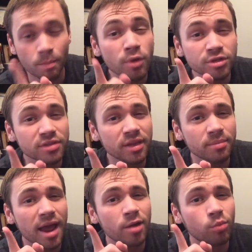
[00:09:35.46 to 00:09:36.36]
most of
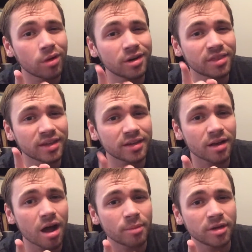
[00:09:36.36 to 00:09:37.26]
them had one thing in
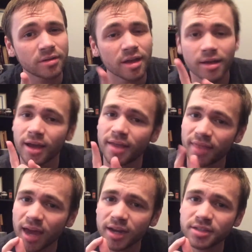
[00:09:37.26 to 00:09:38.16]
common, and
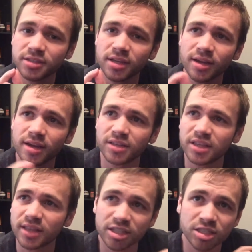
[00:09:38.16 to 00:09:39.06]
that is
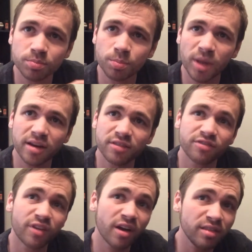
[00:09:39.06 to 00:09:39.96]
that they spend
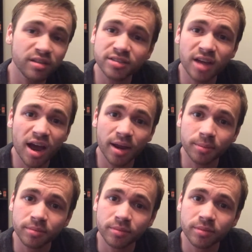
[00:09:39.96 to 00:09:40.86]
very little
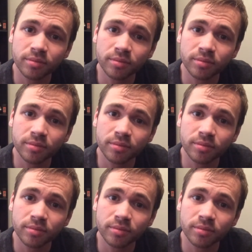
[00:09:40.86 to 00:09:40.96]
time